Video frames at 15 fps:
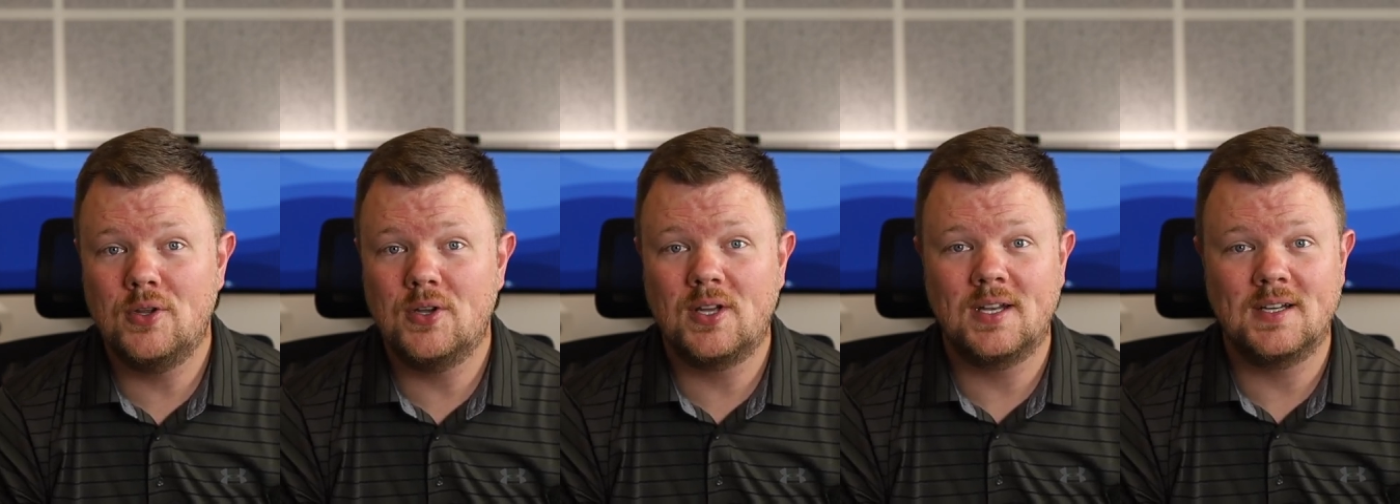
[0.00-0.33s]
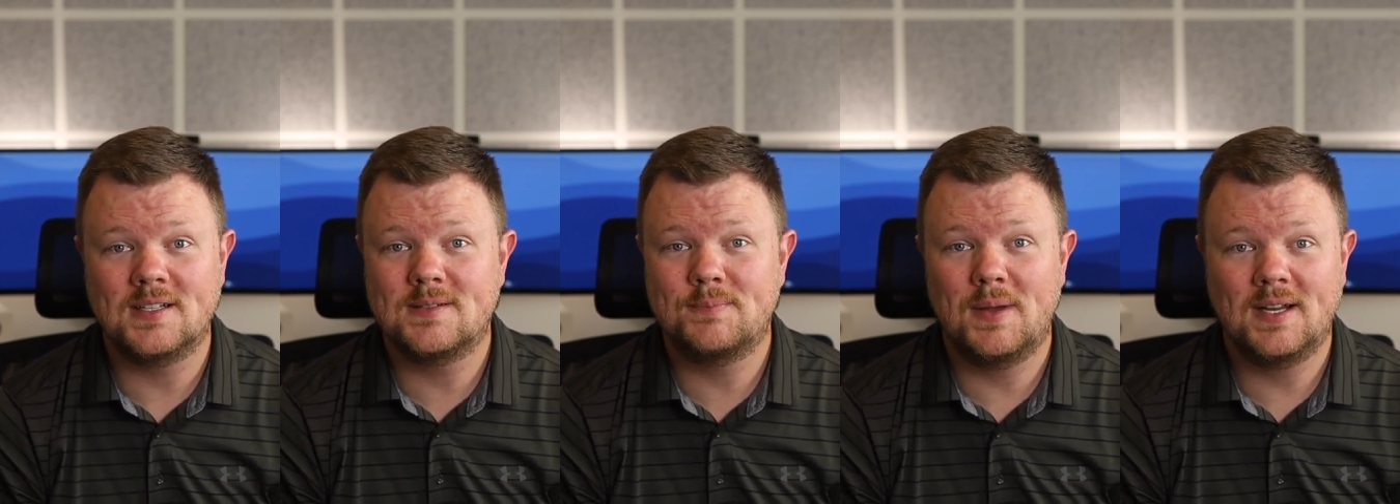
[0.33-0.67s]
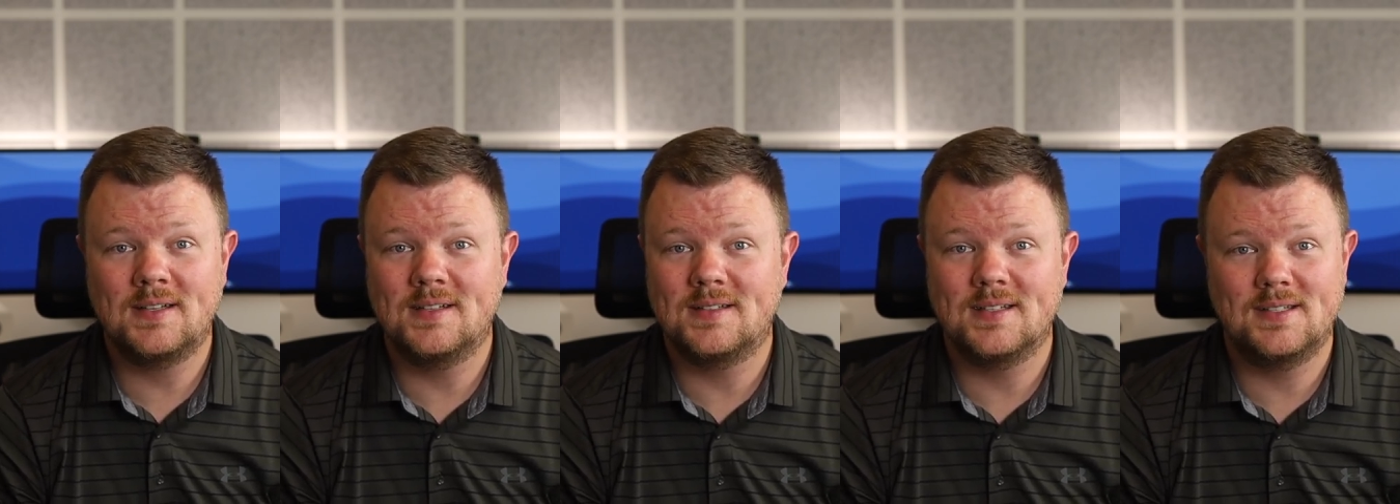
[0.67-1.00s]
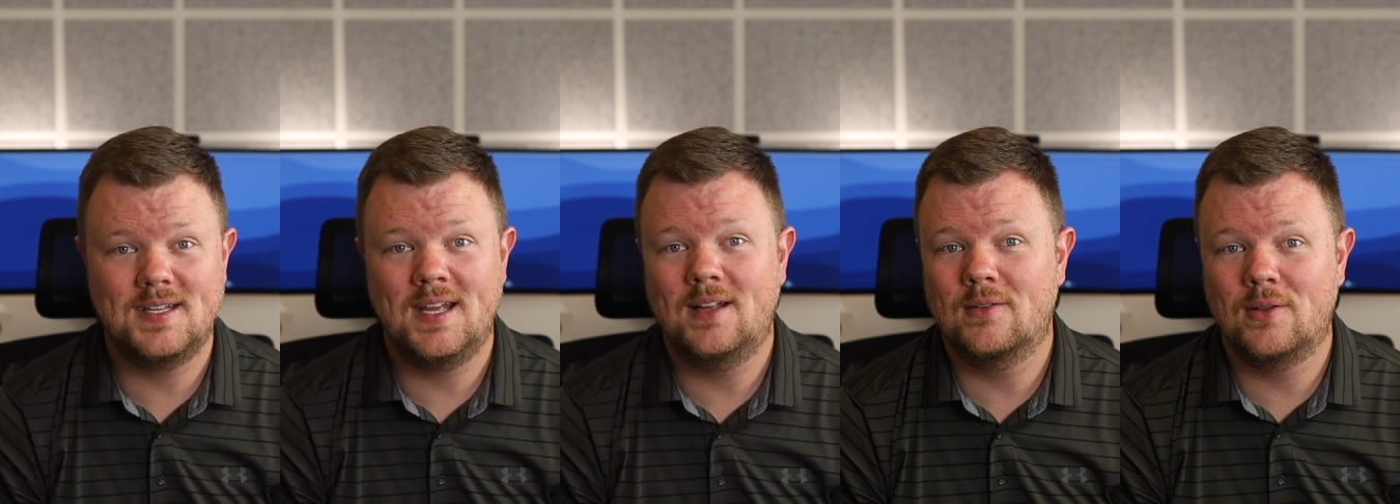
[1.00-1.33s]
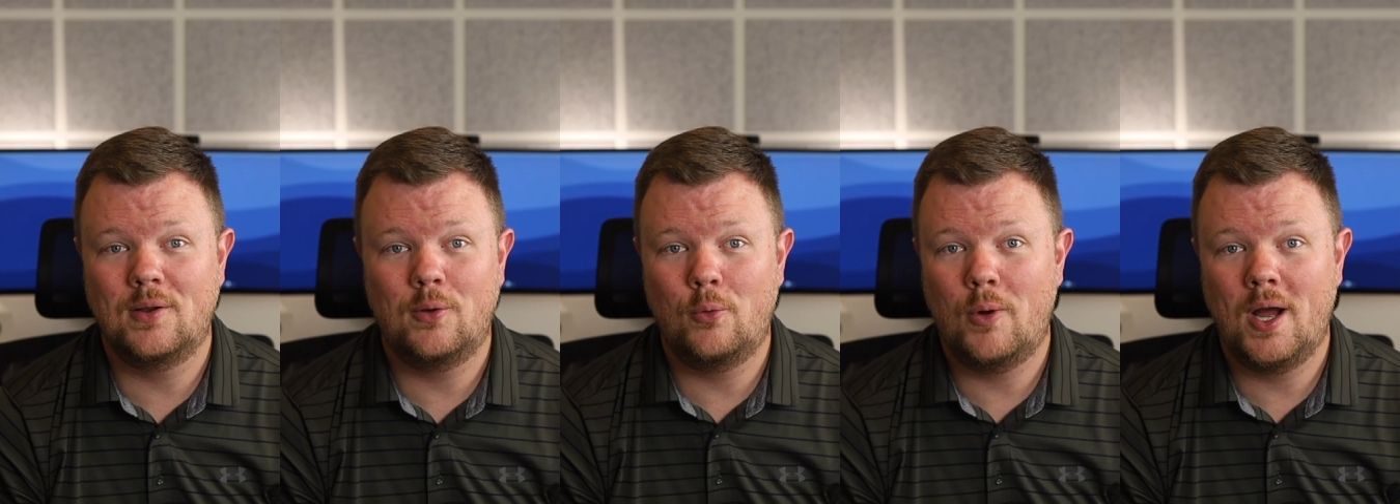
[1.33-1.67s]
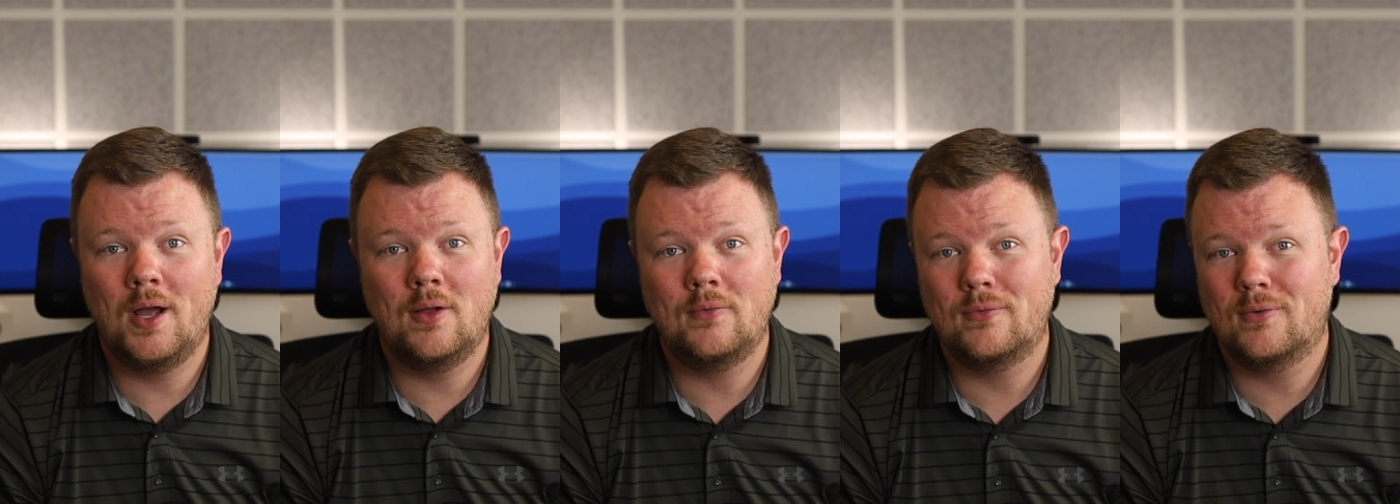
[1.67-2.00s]
you can expect it to take a little
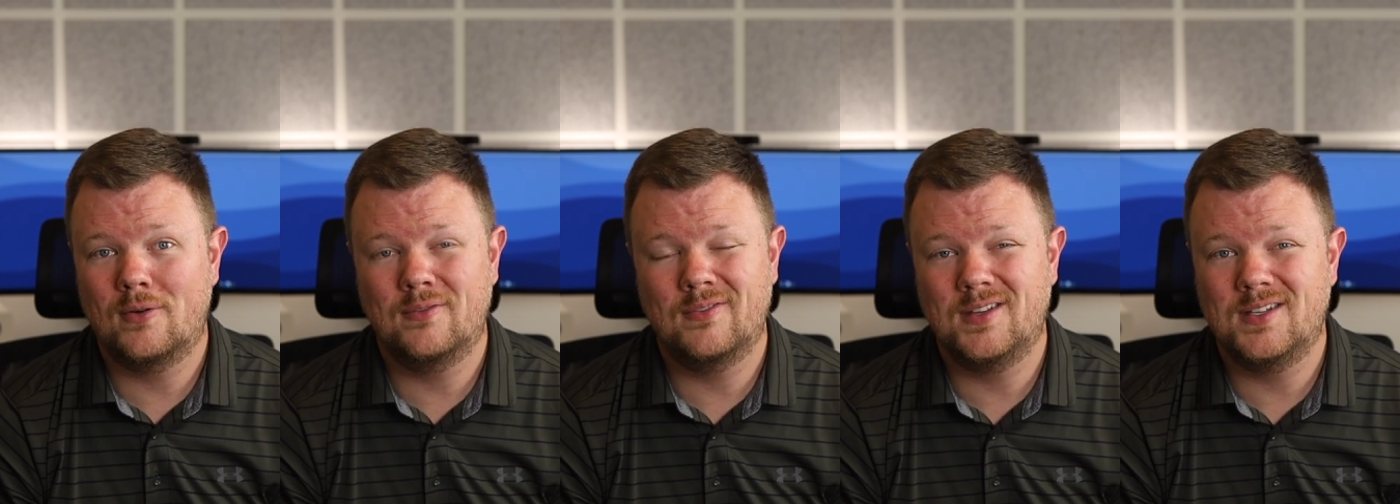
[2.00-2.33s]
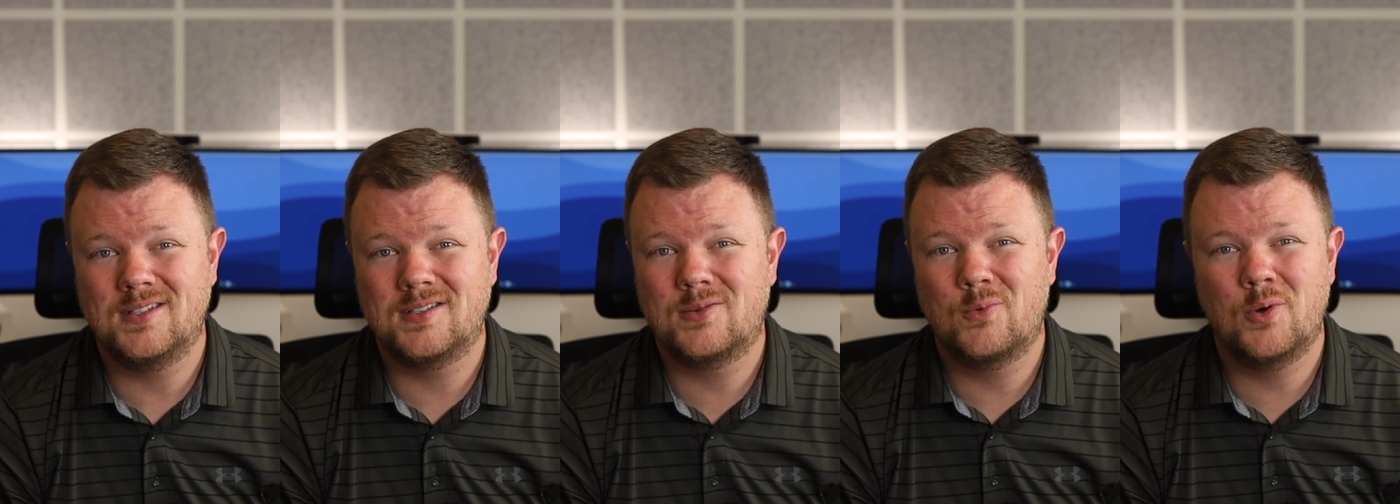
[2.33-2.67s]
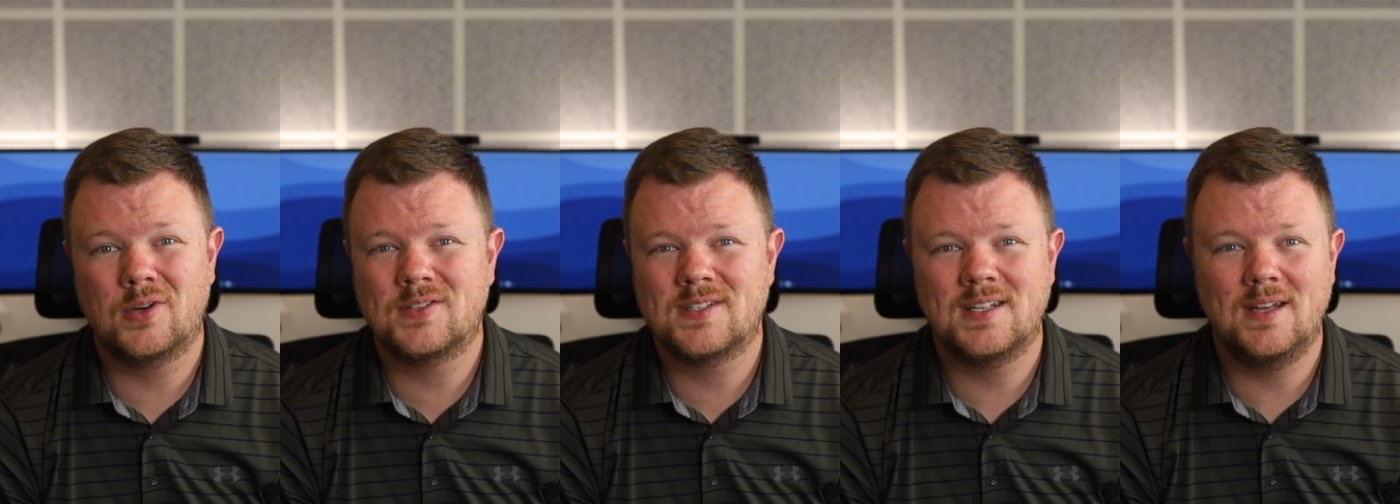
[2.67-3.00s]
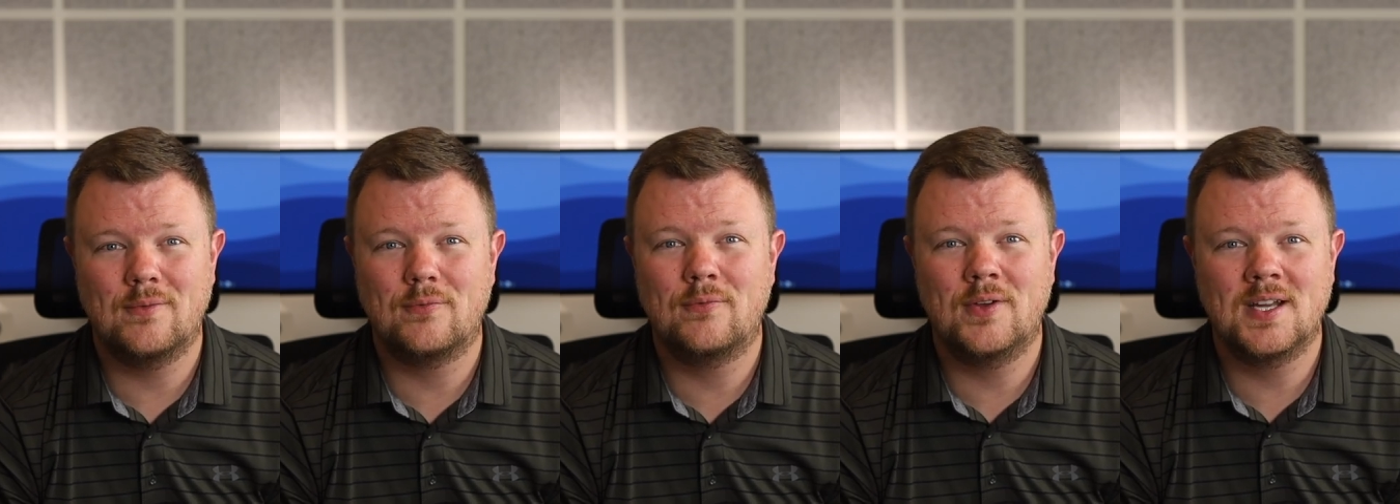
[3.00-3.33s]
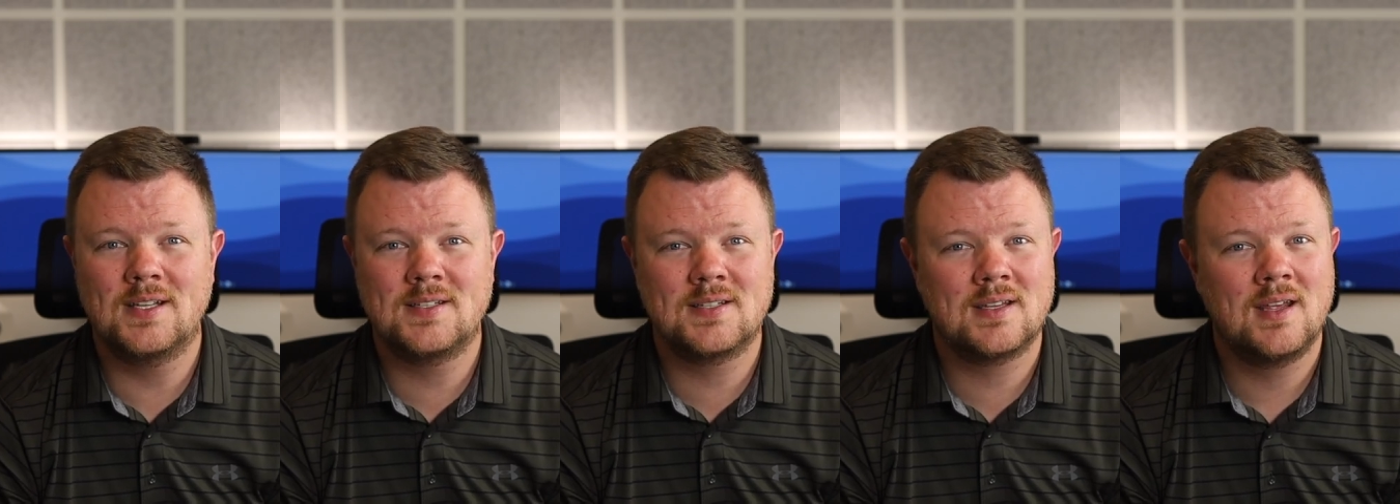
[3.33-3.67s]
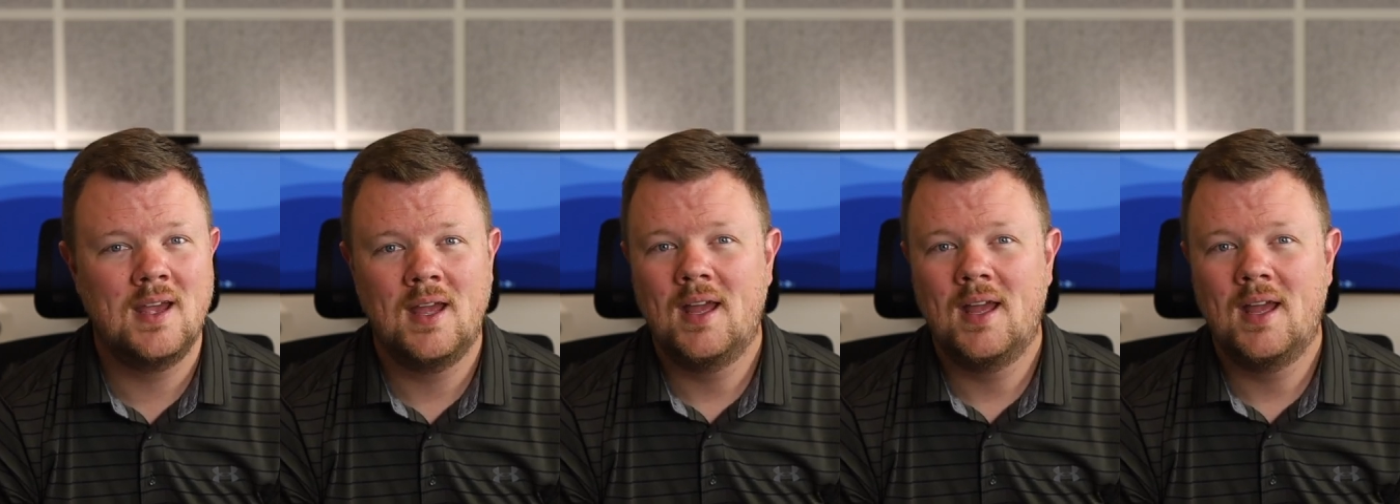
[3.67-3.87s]
while for these quirks to get fixed